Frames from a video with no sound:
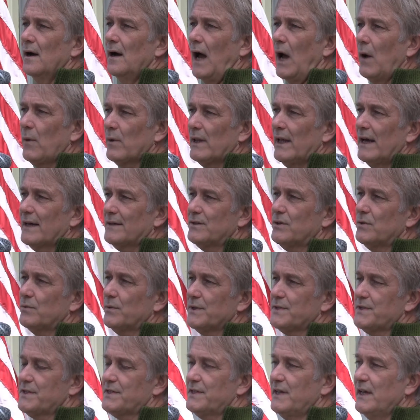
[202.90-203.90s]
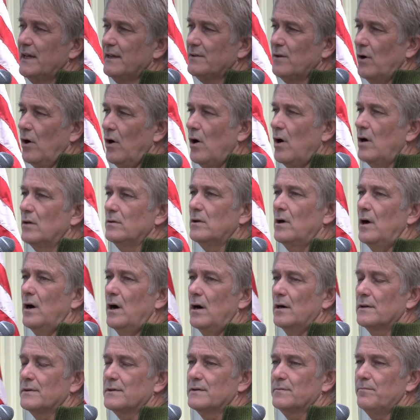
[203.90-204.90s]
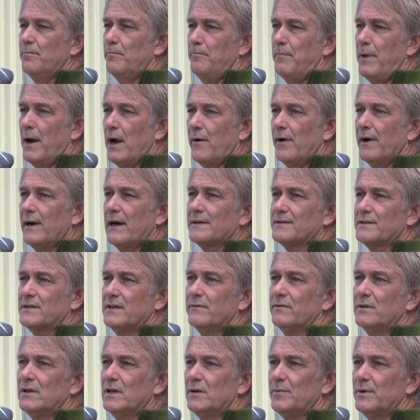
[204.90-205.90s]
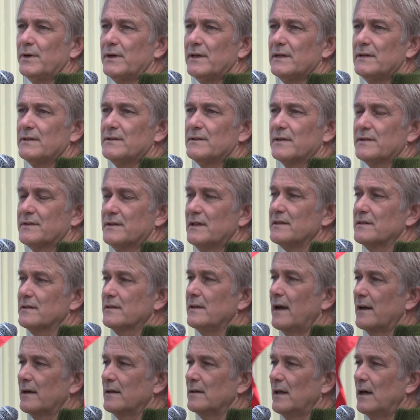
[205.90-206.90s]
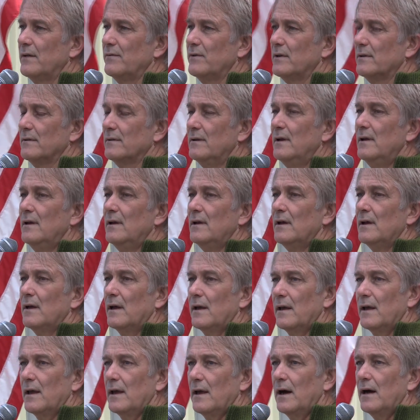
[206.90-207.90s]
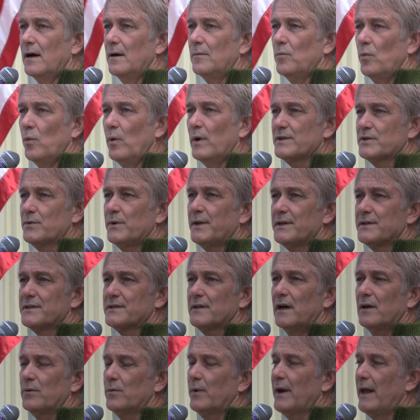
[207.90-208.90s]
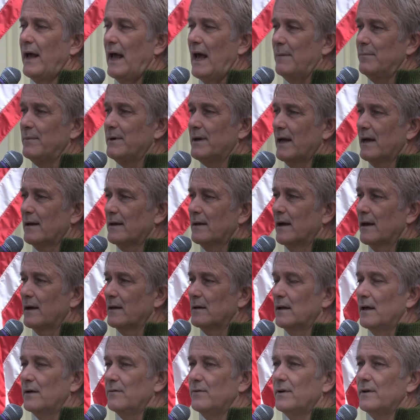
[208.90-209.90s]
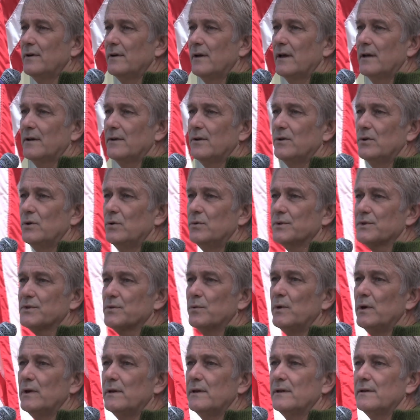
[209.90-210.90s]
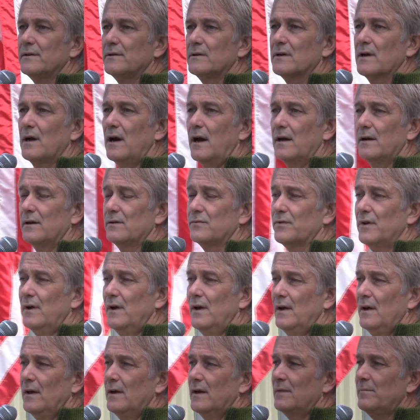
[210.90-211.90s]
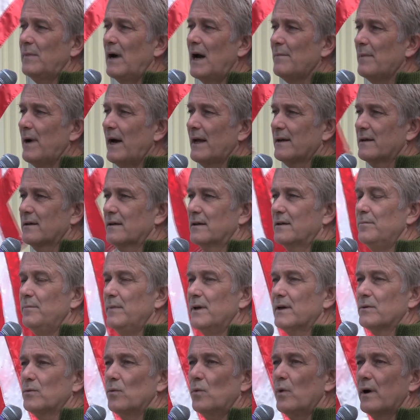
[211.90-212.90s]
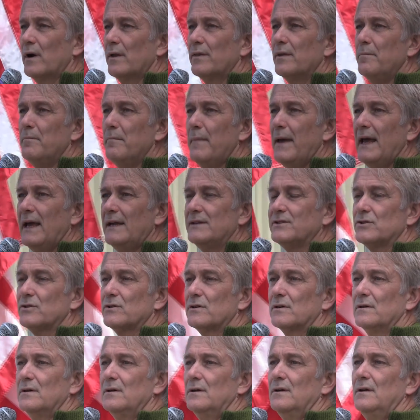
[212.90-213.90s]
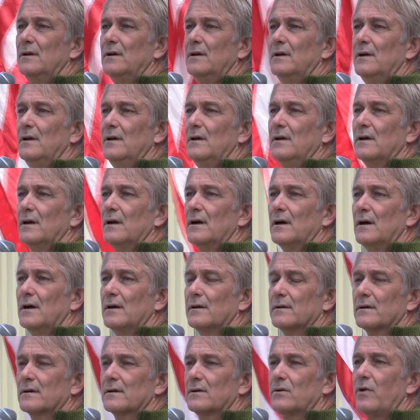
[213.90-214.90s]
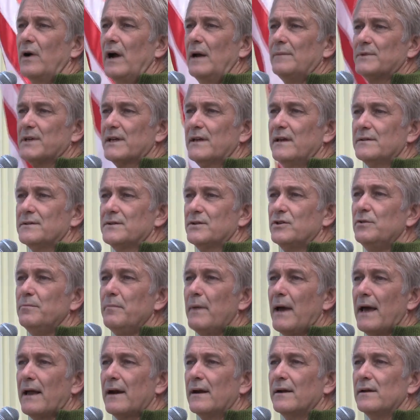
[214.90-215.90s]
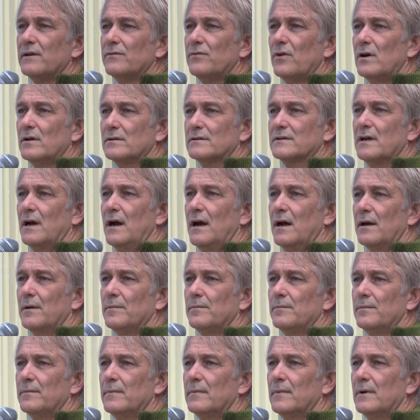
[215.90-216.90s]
I would like to rescind all laws bearing on civil liberties since 9/11, once we decide what happened at 9/11 and who was willing to kind of, in my mind, commit one of the major crimes against humanity of all time.